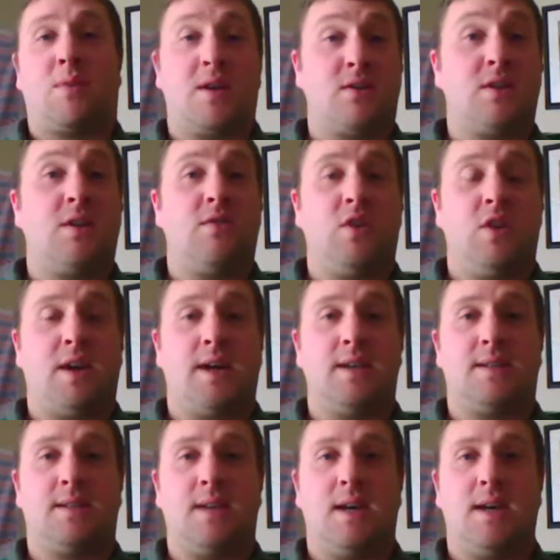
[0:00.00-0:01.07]
President of the
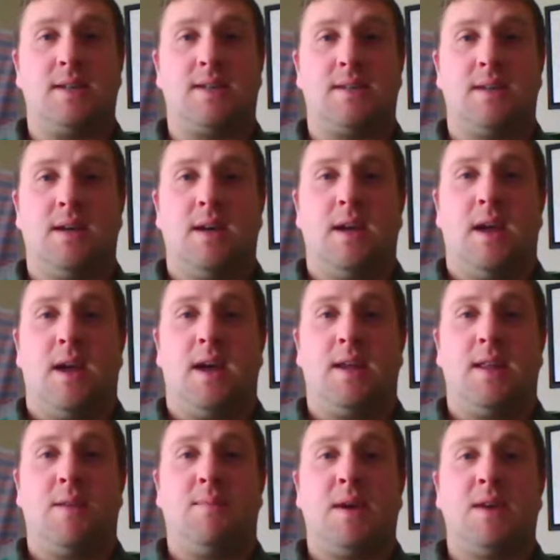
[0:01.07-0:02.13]
United States,
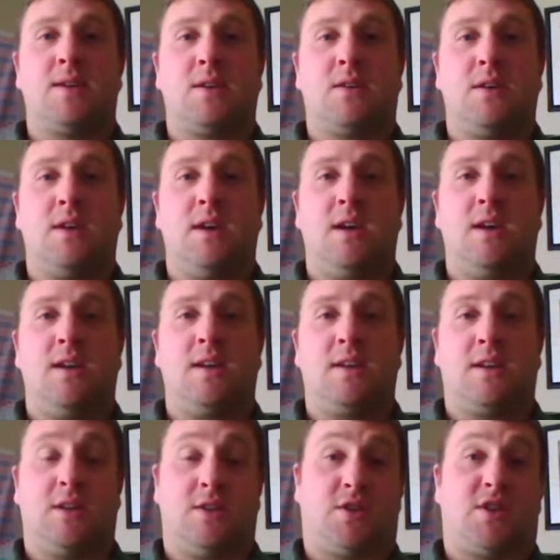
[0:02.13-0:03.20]
and they basically
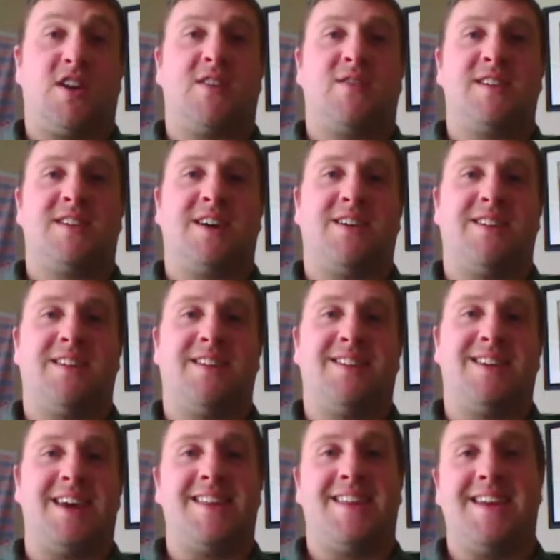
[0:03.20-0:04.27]
can serve until the
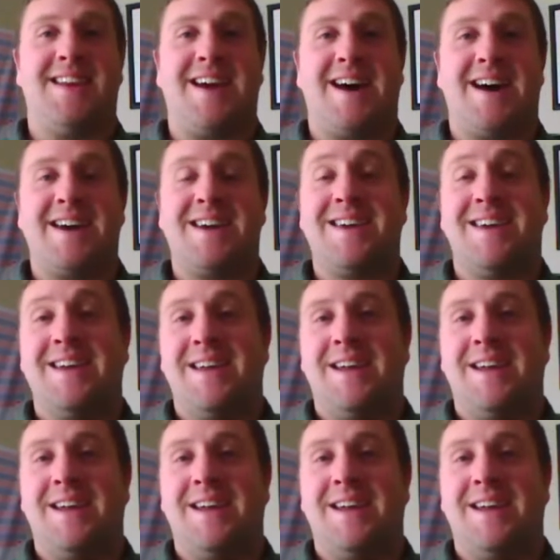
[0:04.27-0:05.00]
day they die